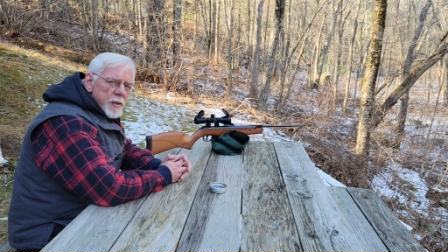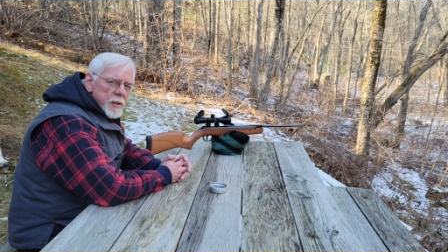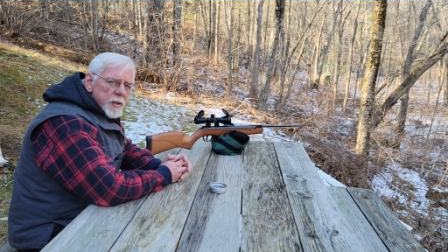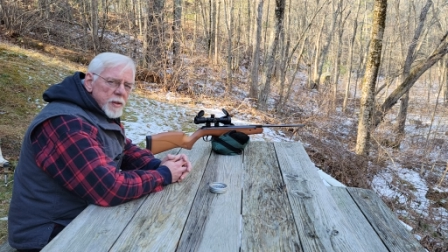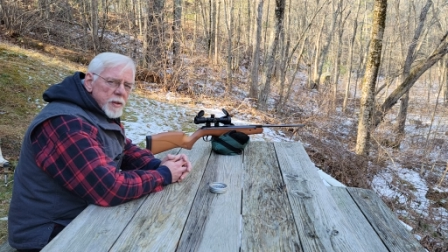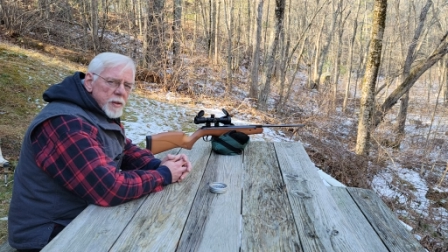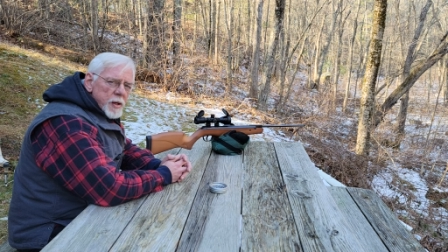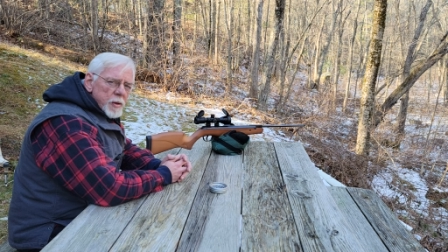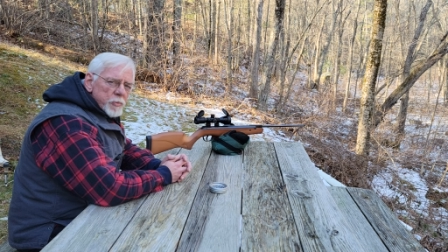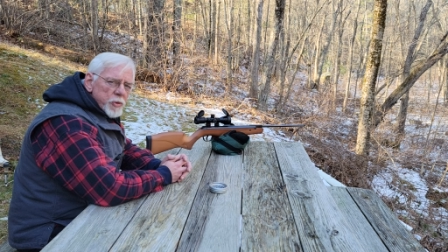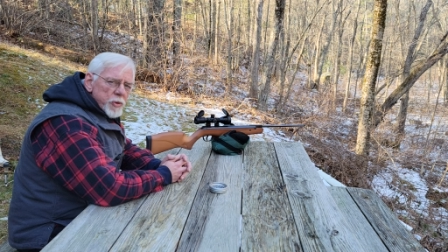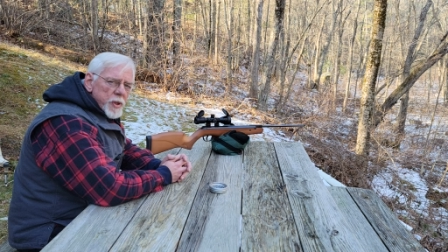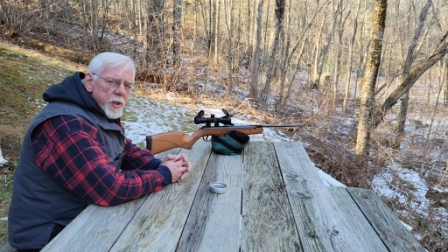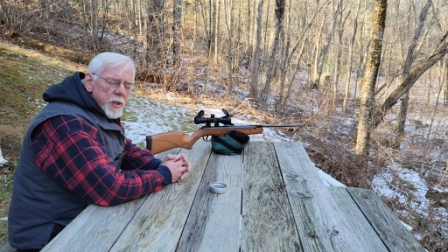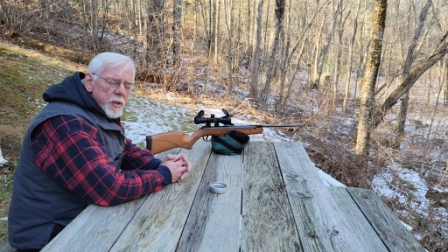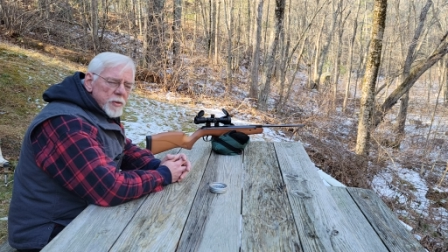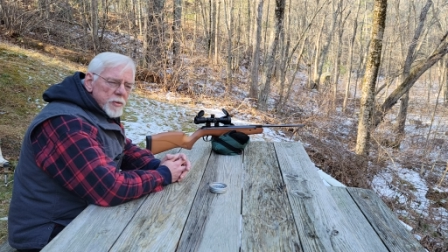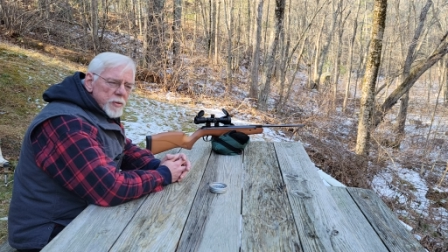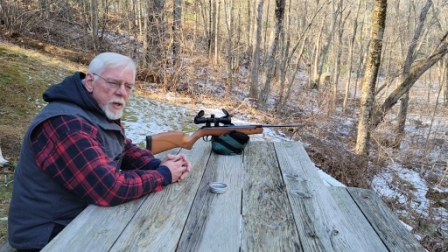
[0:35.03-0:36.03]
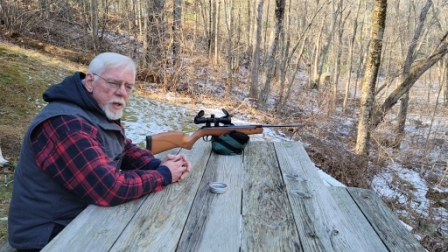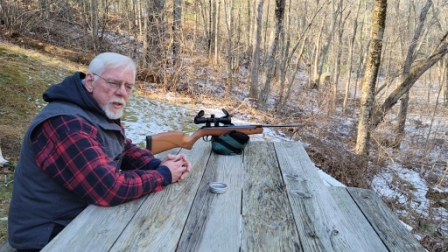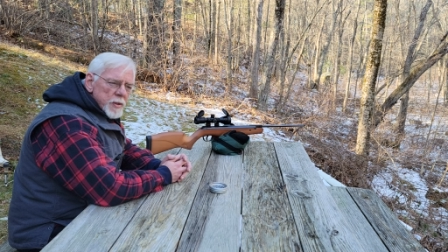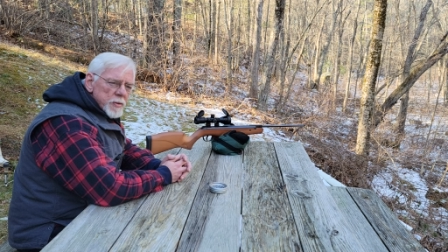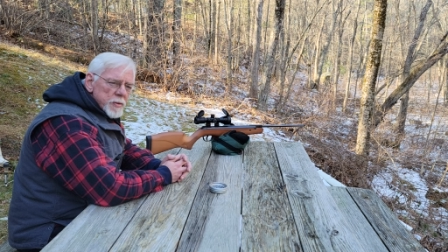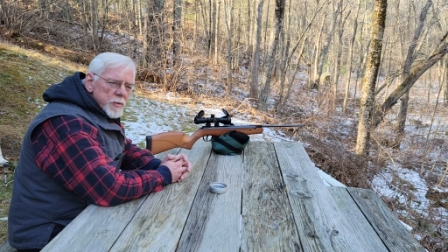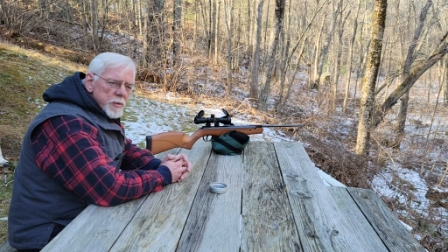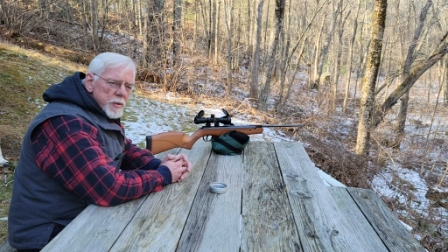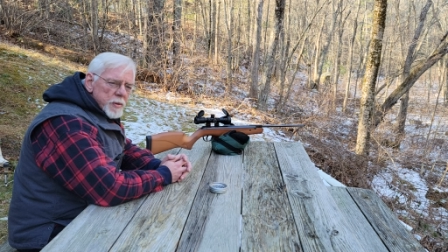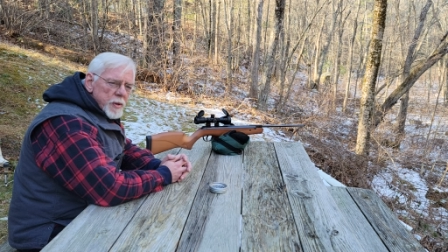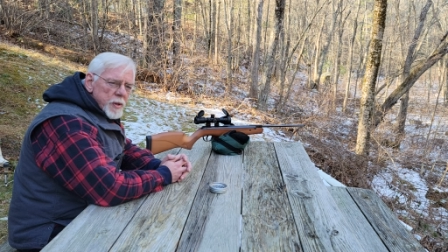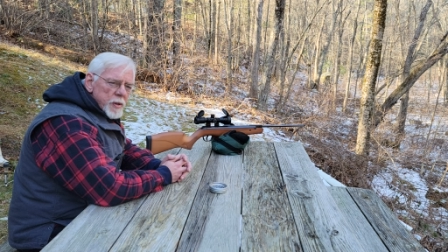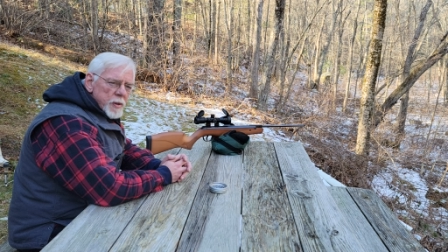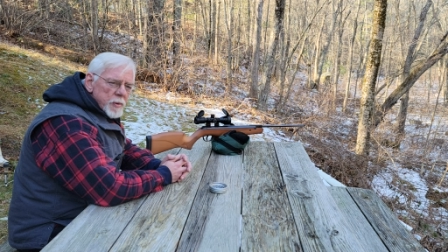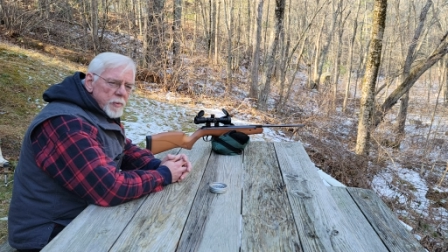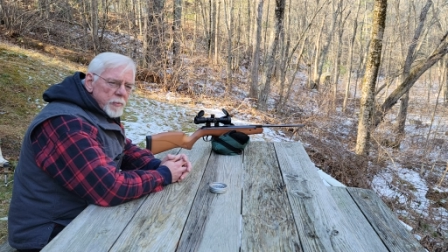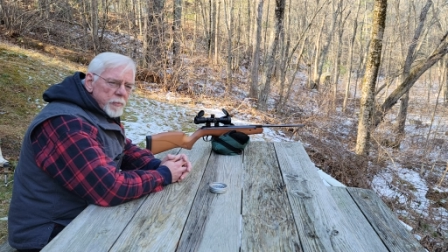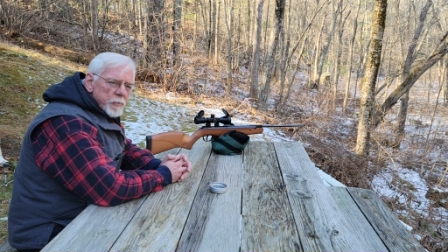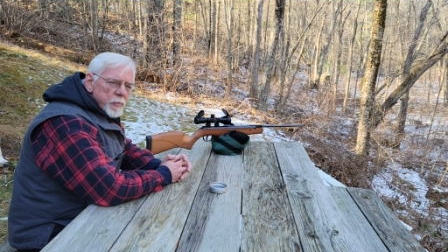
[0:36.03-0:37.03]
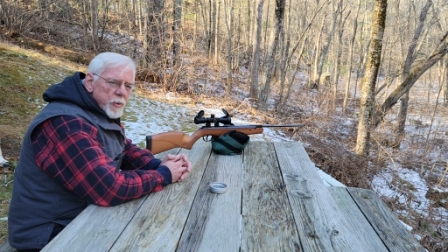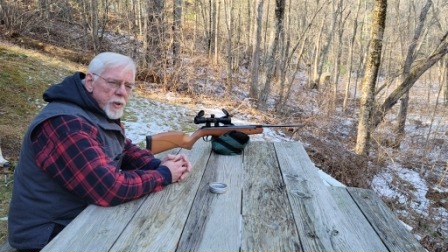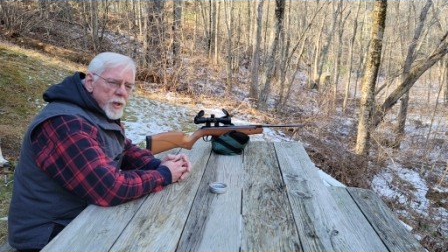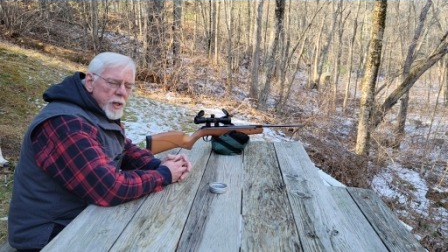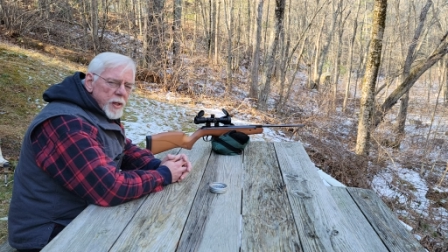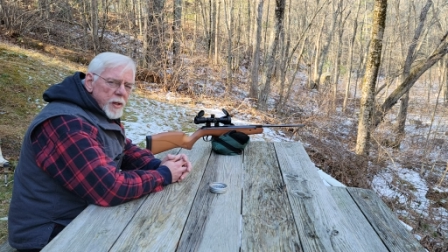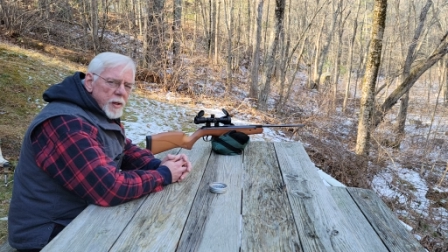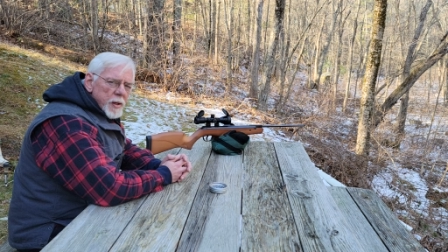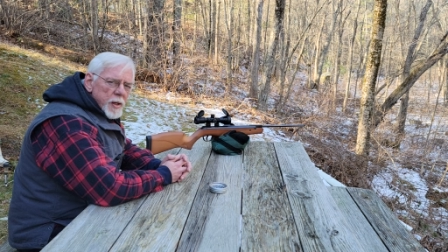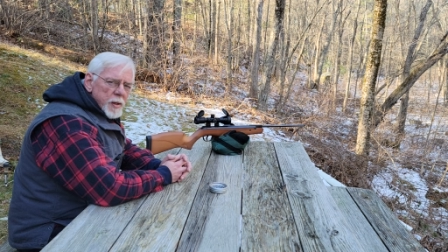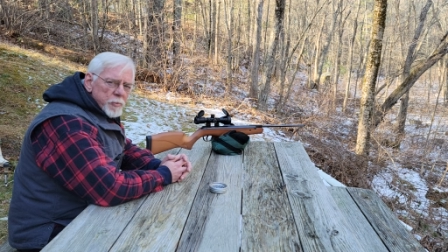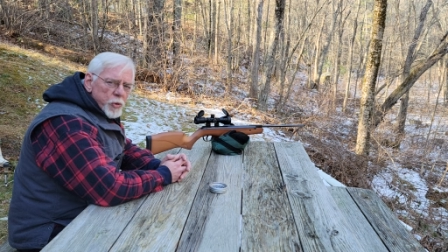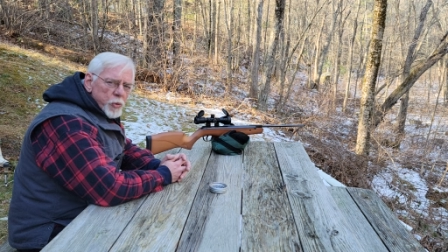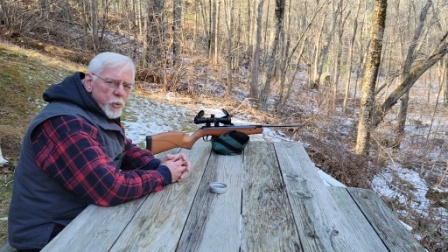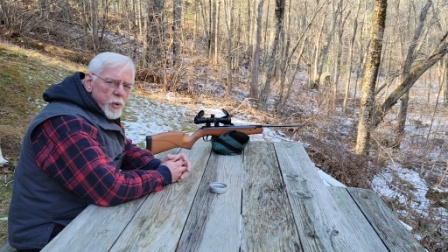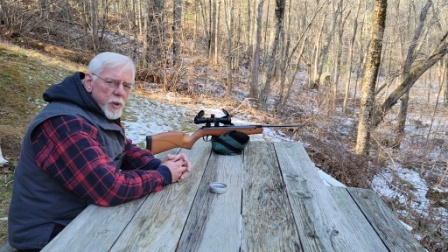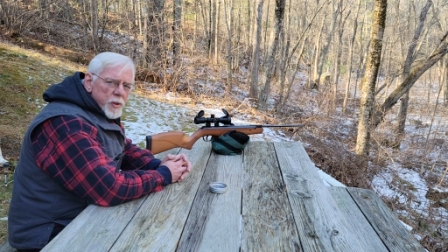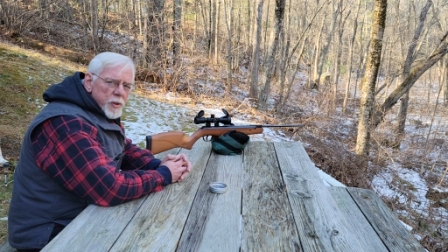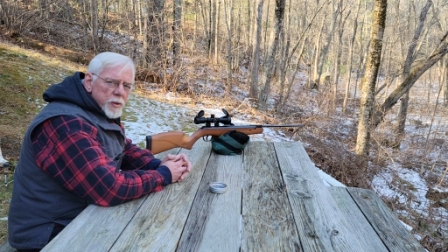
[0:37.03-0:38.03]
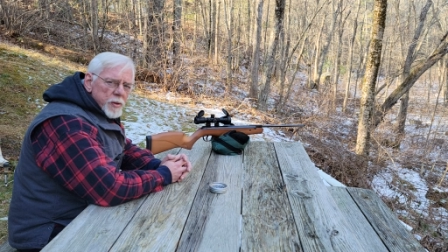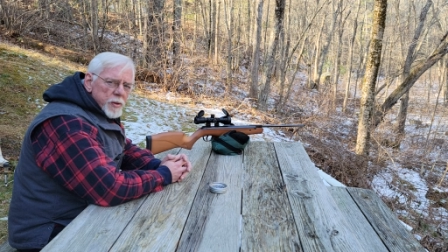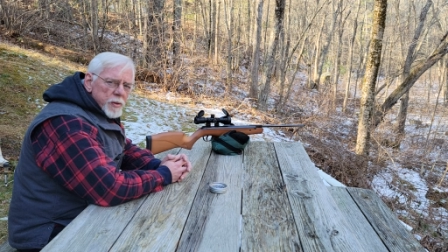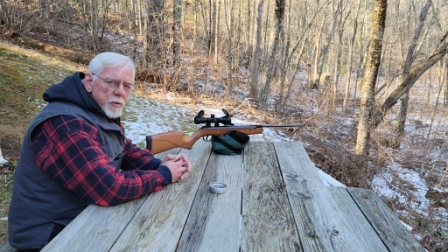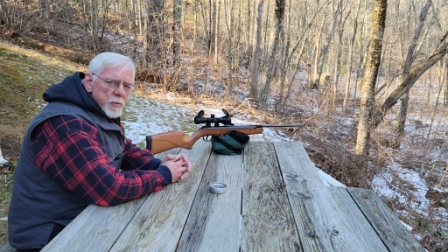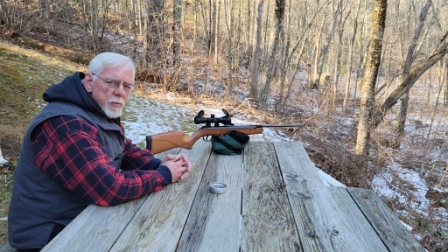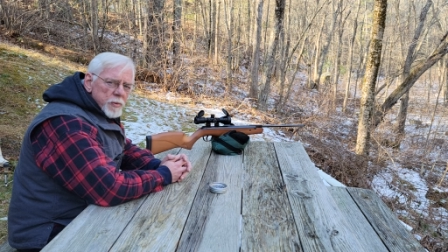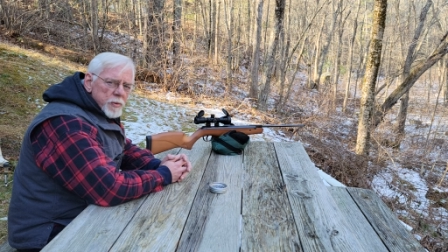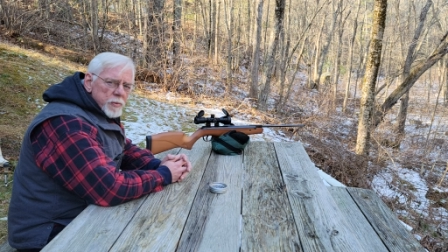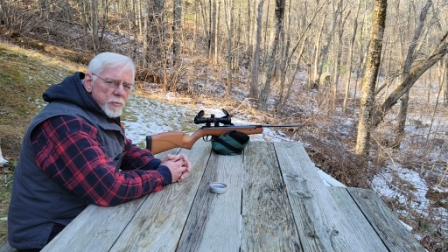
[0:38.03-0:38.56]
It didn't come with any sights, um, but I am aware that this,